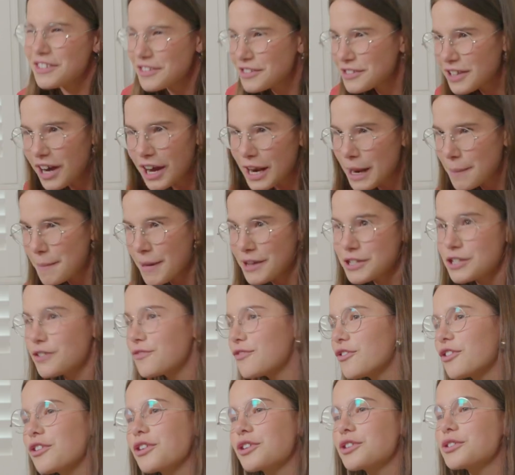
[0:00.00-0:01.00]
This is kind of
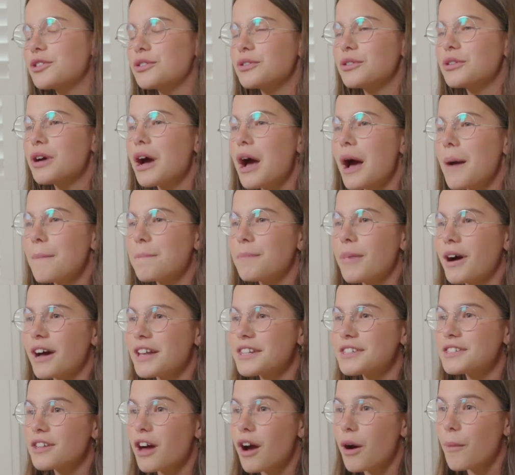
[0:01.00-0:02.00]
metaphorical,
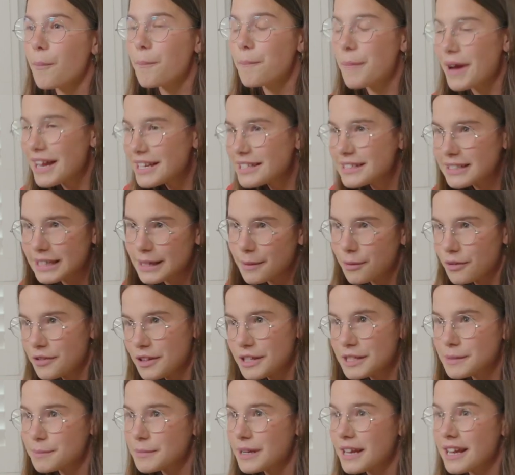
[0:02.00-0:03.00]
but basically what
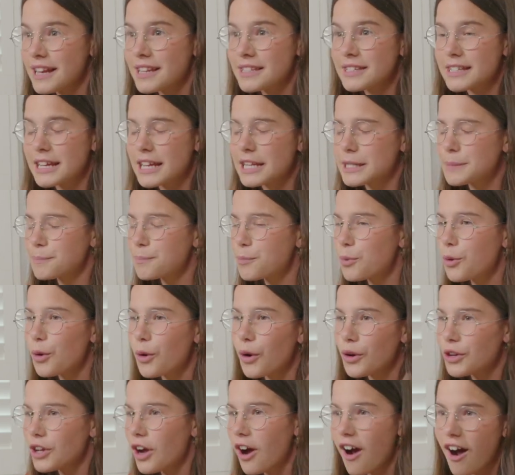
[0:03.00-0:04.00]
this means is
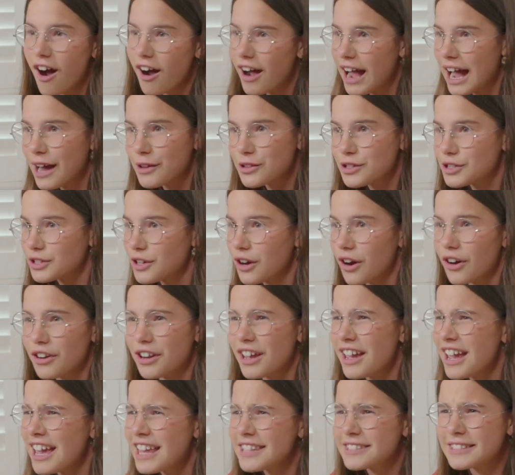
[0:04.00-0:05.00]
pour your heart out to
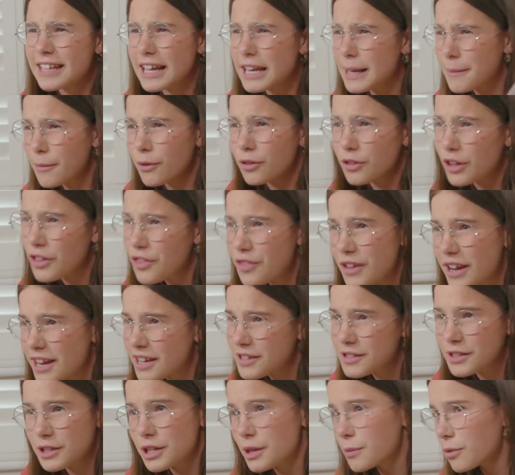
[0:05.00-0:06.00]
God. Tell Him all the
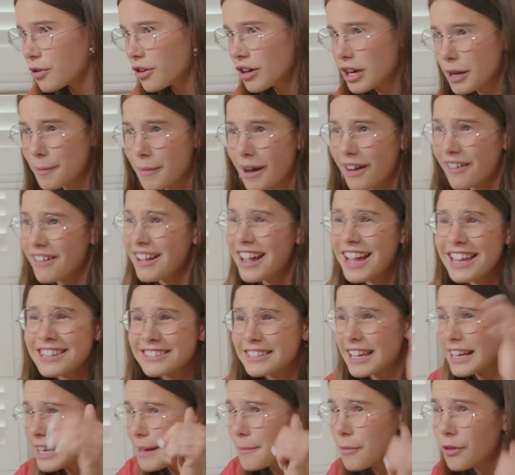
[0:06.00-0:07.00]
things that you're worried about.
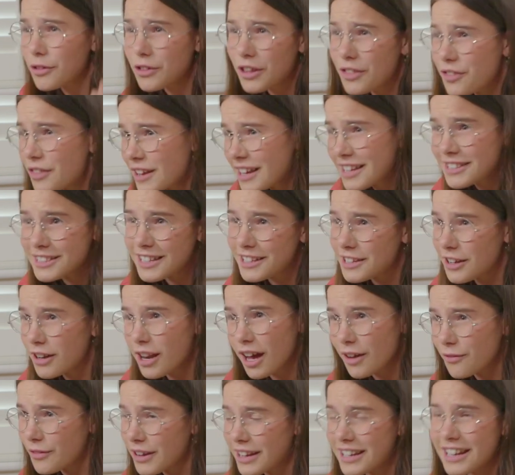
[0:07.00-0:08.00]
Tell Him all the things that
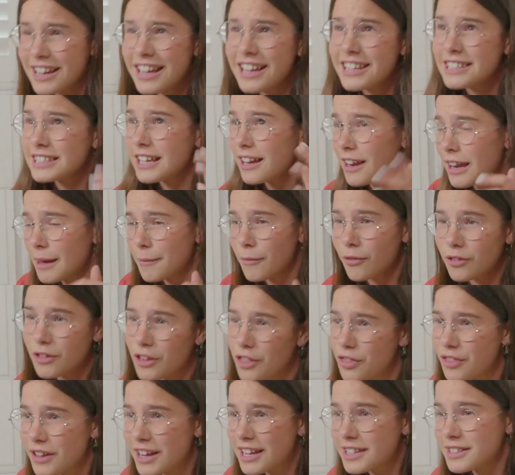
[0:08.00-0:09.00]
you're loving. Tell Him all
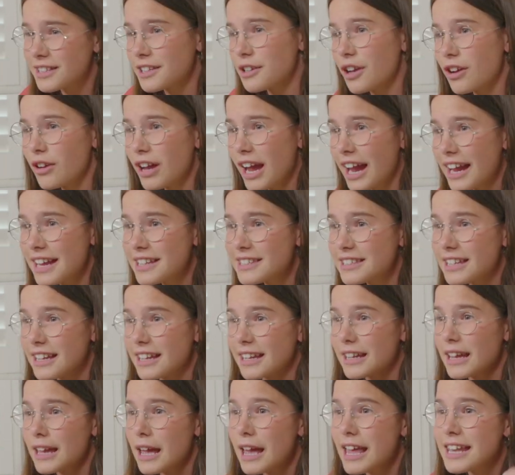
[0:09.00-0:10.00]
the things that you're
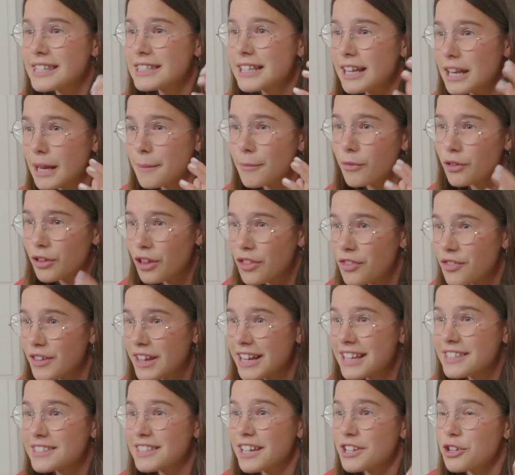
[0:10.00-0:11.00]
hating. Tell Him all the
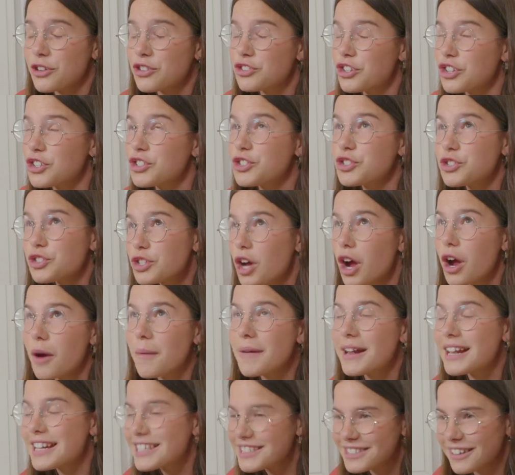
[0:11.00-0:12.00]
things that you're just
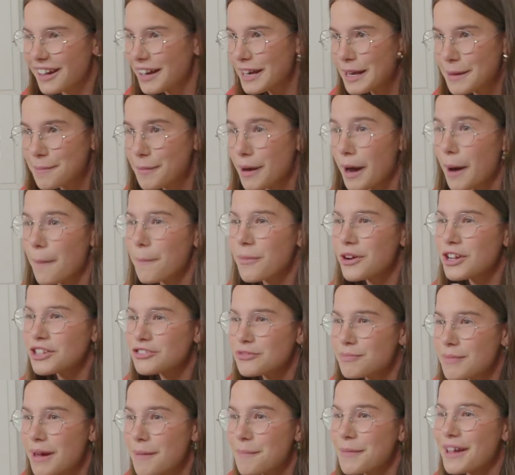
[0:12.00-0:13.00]
so excited about.
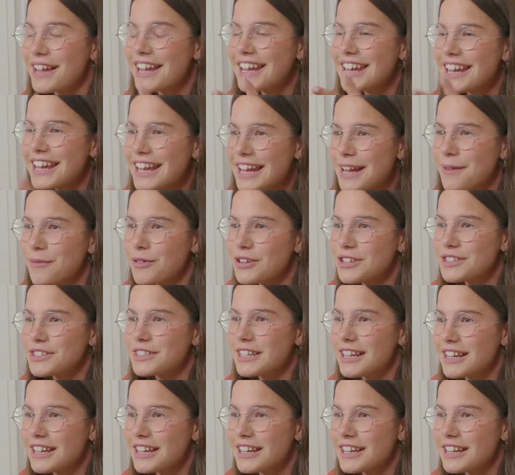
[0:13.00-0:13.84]
Because remember, He wants